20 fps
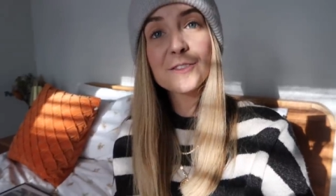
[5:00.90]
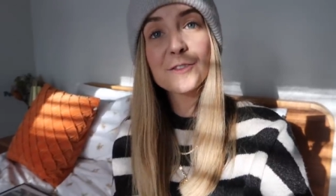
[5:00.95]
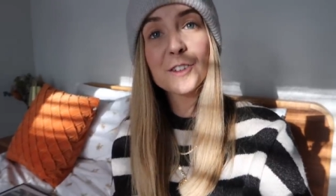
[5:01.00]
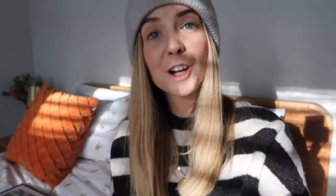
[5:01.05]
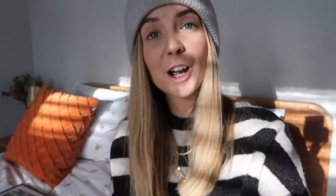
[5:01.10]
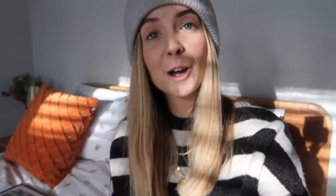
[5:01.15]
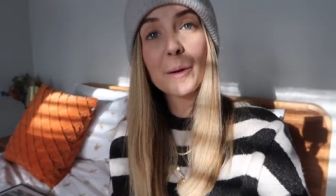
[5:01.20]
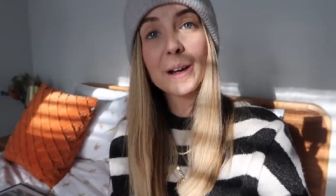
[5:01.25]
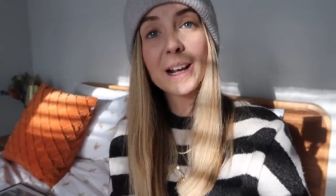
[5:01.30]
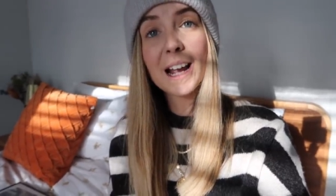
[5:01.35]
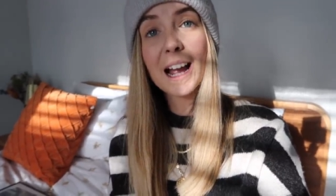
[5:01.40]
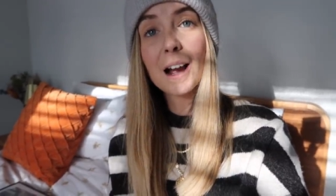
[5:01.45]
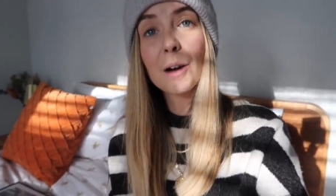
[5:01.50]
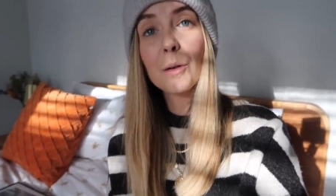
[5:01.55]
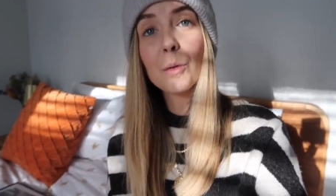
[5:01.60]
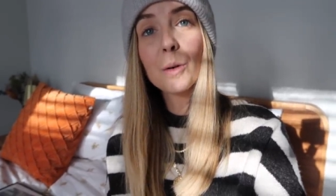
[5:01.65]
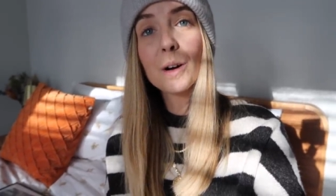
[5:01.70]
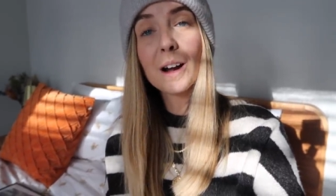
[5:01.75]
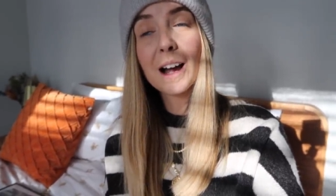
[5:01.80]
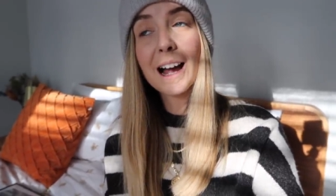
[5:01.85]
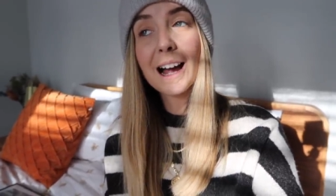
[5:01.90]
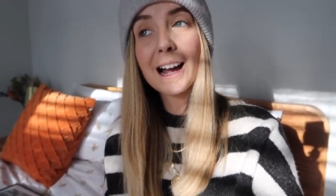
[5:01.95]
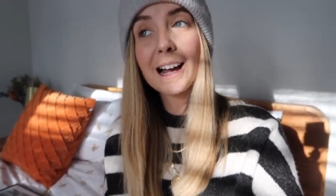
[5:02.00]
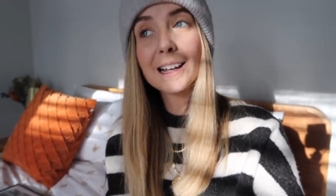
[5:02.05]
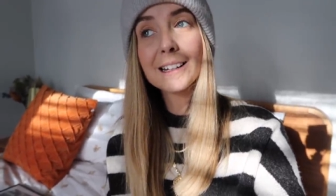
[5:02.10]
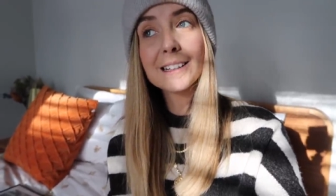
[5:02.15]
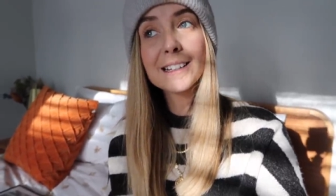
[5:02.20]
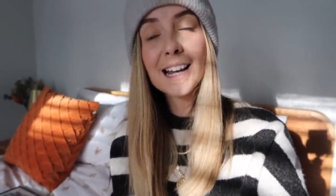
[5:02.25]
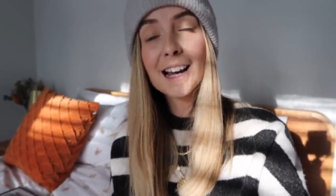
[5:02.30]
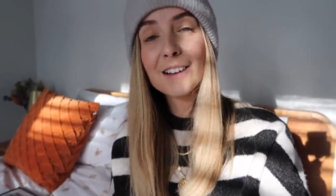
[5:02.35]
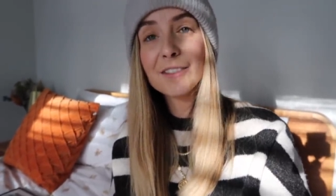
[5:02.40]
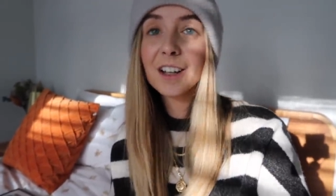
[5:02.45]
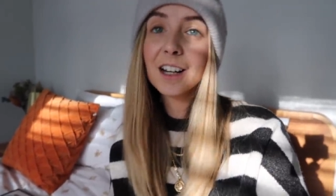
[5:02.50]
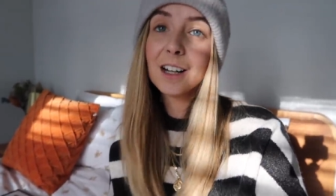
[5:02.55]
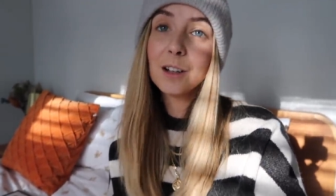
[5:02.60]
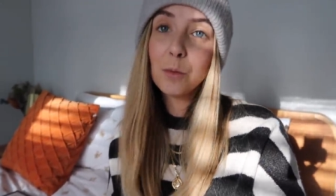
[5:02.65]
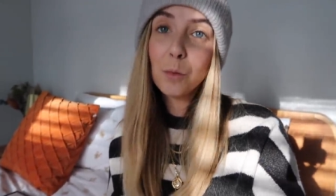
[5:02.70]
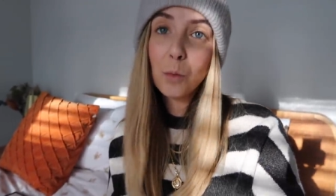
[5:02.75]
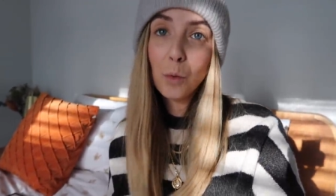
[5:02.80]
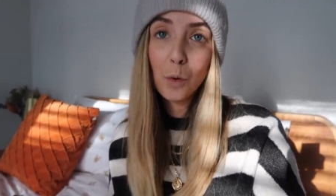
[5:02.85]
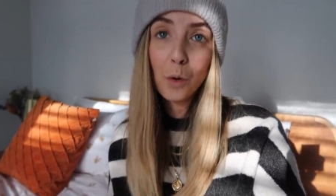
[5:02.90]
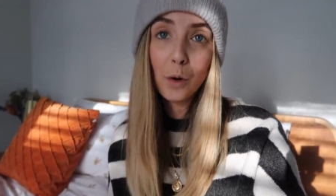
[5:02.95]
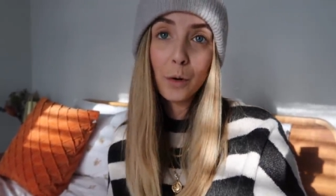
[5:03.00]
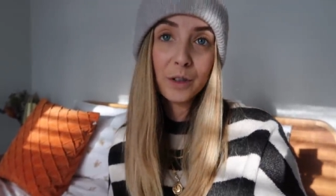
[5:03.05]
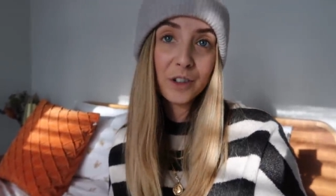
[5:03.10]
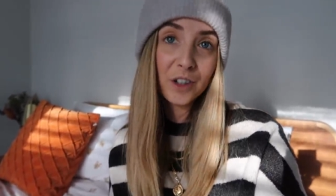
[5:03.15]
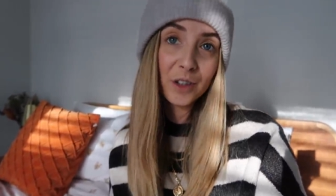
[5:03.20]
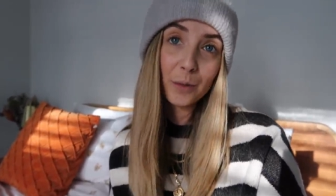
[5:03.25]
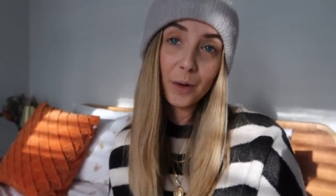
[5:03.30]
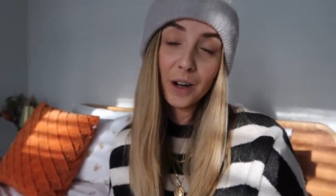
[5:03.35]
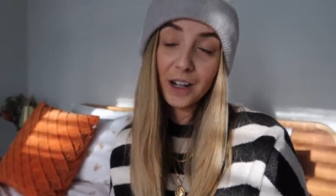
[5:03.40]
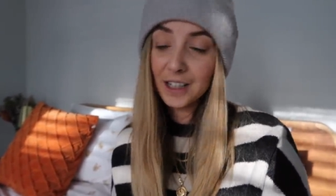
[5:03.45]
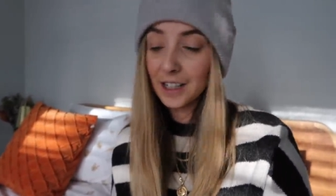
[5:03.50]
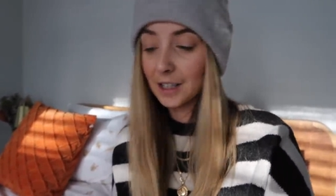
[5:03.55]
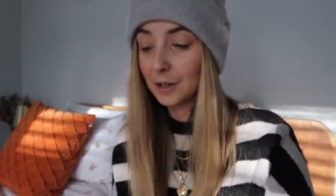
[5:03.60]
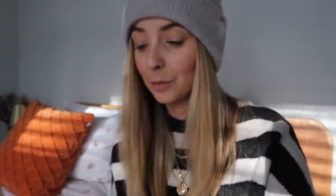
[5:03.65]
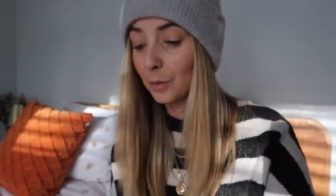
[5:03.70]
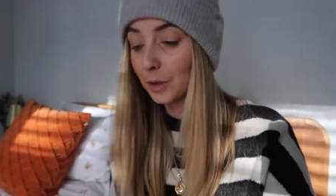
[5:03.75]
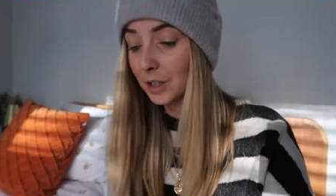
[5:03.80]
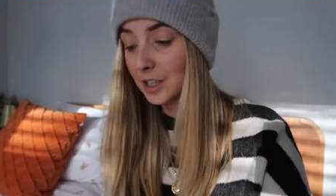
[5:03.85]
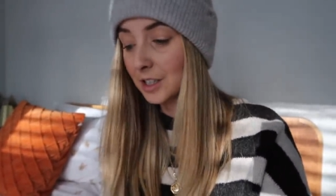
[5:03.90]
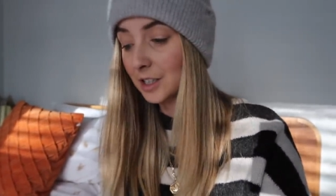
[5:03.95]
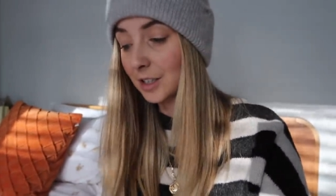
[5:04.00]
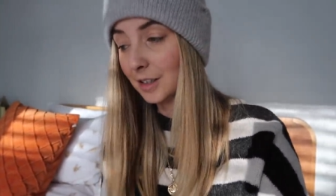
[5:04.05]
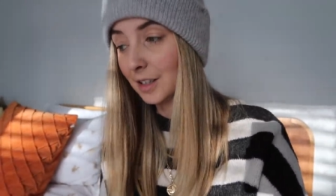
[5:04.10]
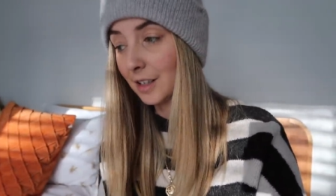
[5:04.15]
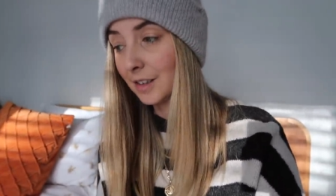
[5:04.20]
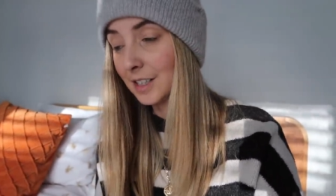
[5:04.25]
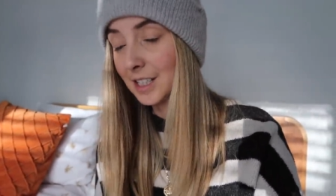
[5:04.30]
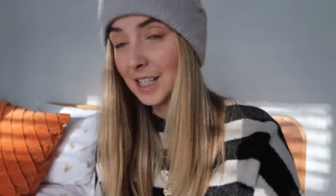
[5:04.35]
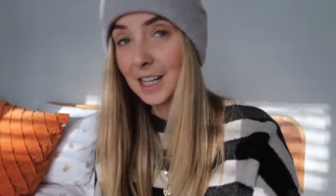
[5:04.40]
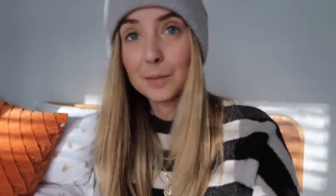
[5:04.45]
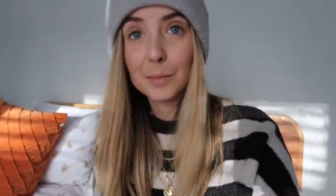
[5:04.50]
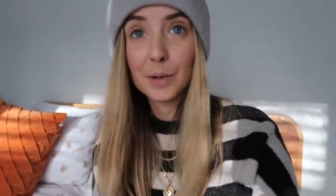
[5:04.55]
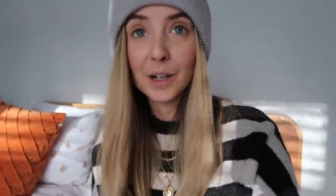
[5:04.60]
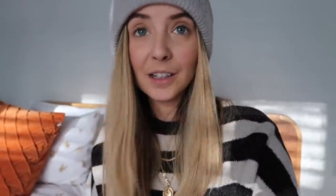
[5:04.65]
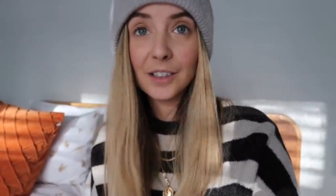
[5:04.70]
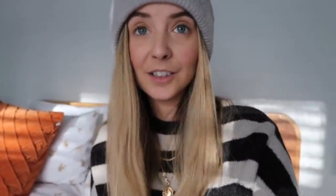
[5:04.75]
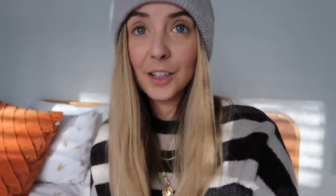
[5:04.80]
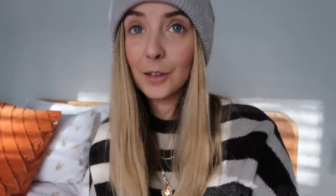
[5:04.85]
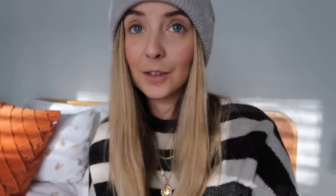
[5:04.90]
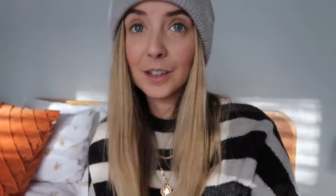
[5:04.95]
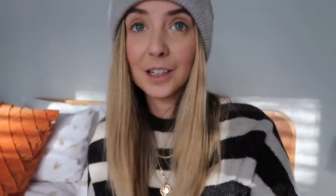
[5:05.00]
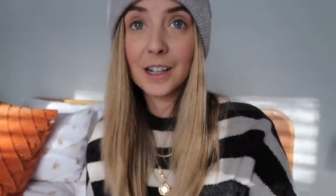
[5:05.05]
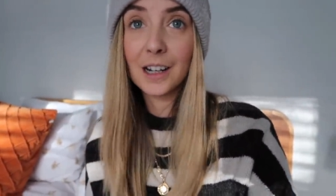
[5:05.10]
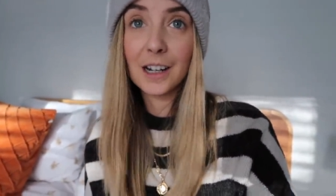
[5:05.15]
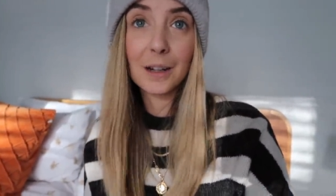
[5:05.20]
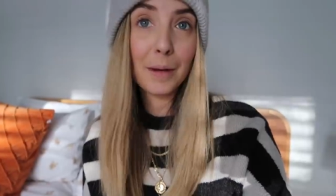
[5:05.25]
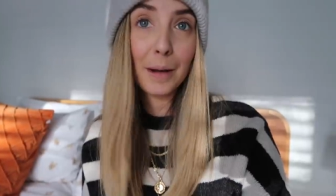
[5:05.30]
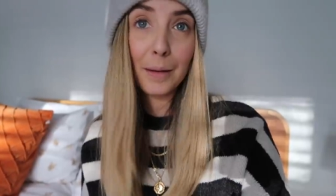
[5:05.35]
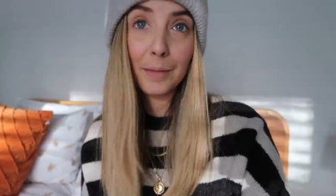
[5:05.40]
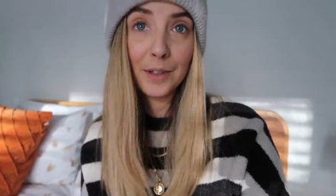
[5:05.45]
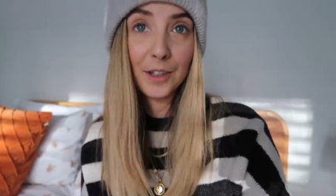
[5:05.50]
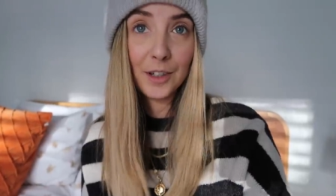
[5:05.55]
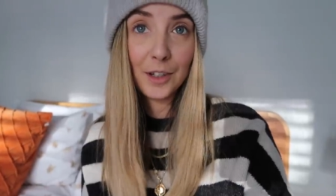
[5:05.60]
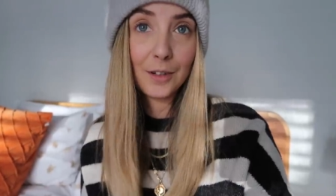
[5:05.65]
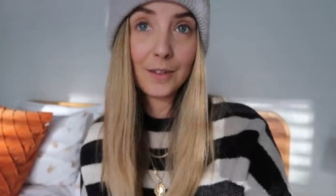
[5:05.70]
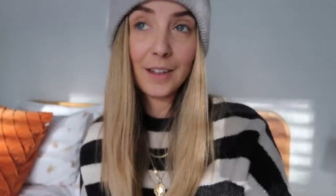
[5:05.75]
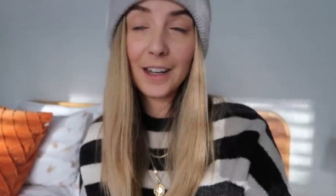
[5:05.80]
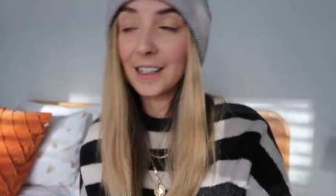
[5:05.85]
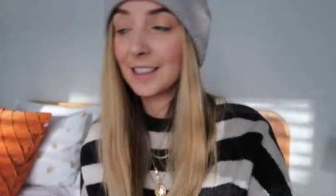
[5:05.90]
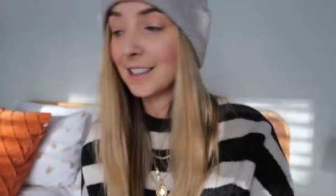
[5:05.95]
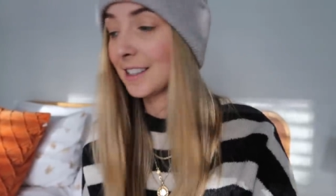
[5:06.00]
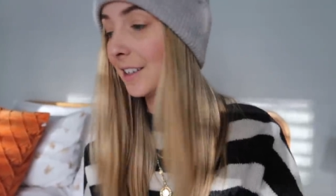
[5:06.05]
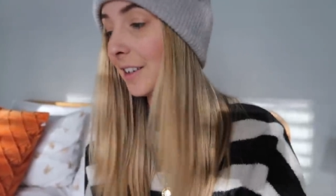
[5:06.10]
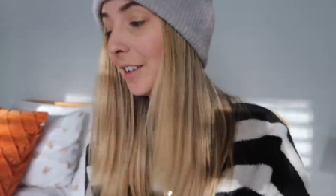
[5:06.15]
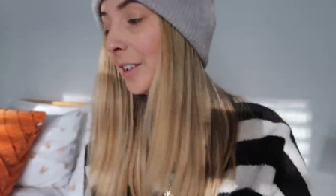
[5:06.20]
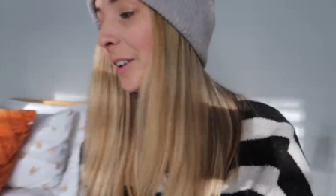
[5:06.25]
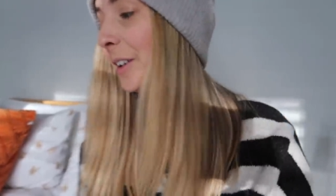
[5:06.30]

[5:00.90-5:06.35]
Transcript: for going out and having a little walk, which is what I said I wanted to do the other day, but I don't think I'm going to be able to do that. So